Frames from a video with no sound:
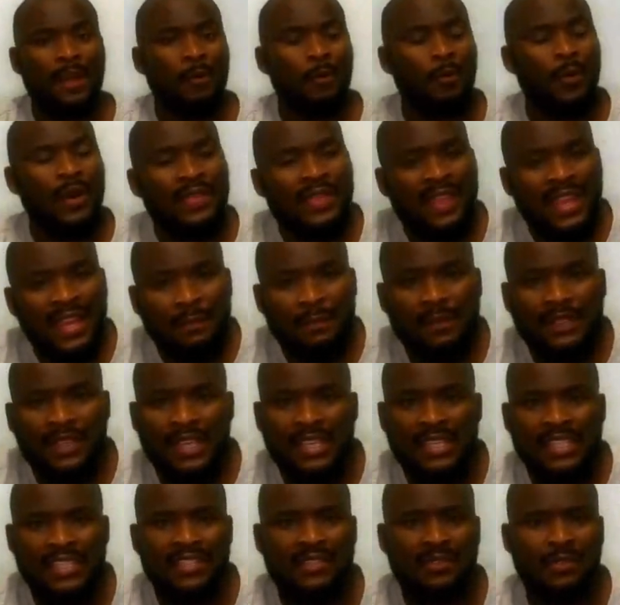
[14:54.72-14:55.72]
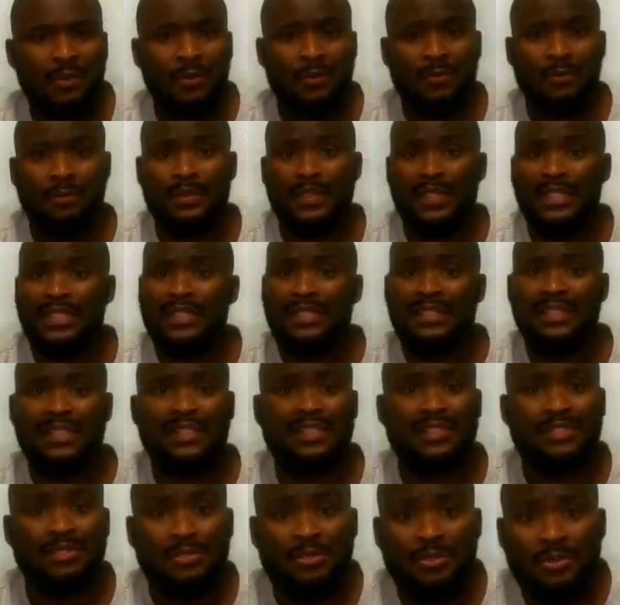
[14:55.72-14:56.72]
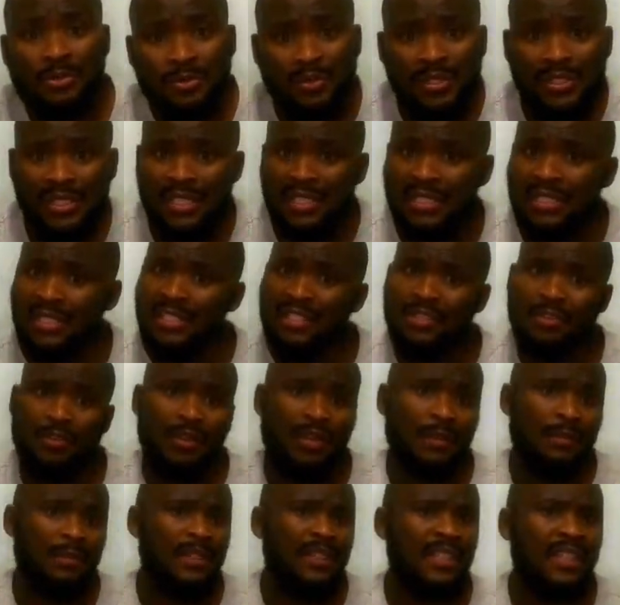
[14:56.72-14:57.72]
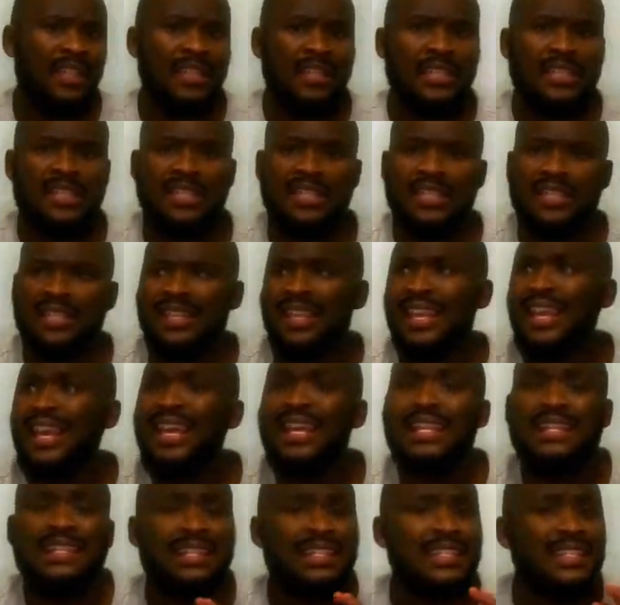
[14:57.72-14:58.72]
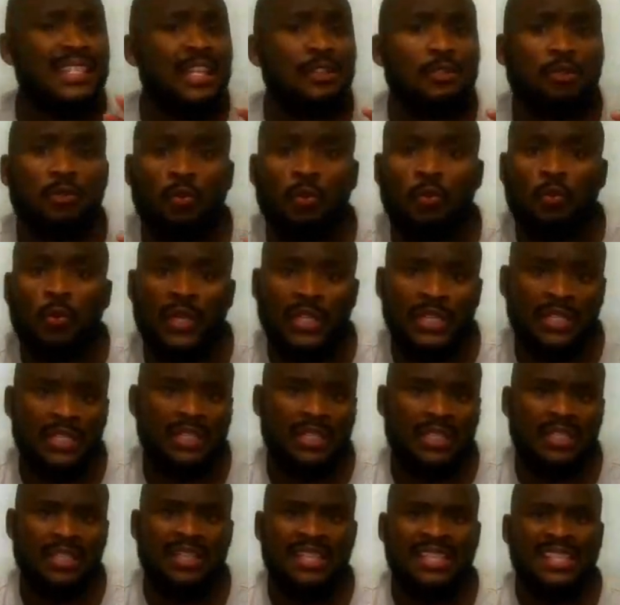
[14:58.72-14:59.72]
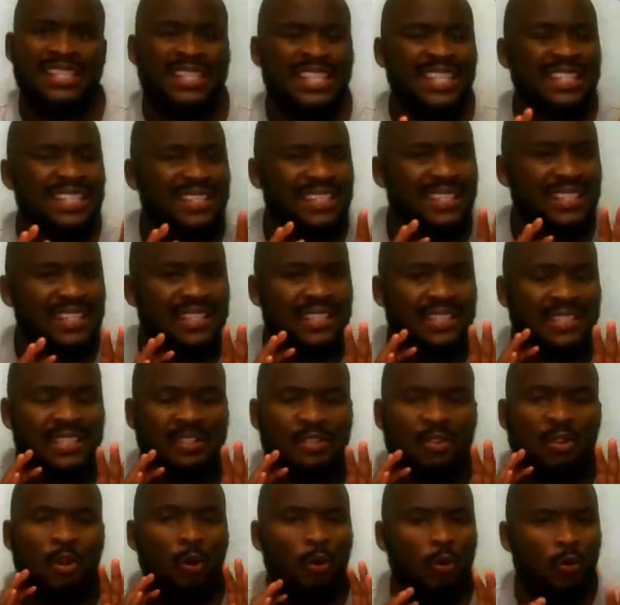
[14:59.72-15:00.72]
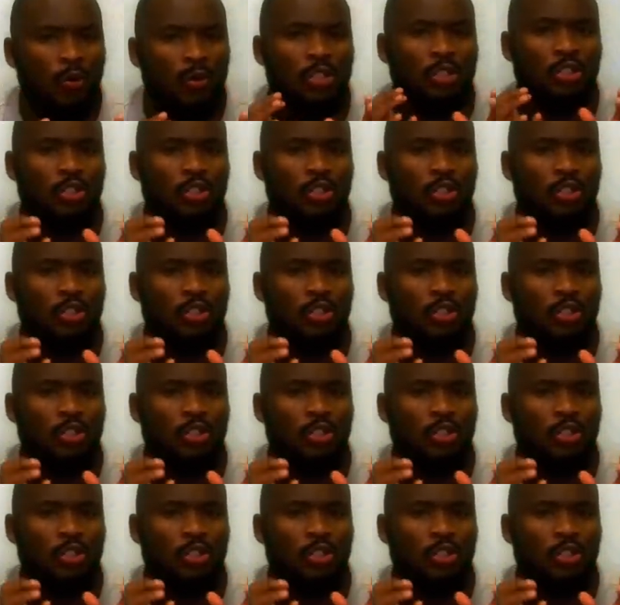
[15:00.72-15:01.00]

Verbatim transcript: when the application is open, do send in your application and then just wait. Just your only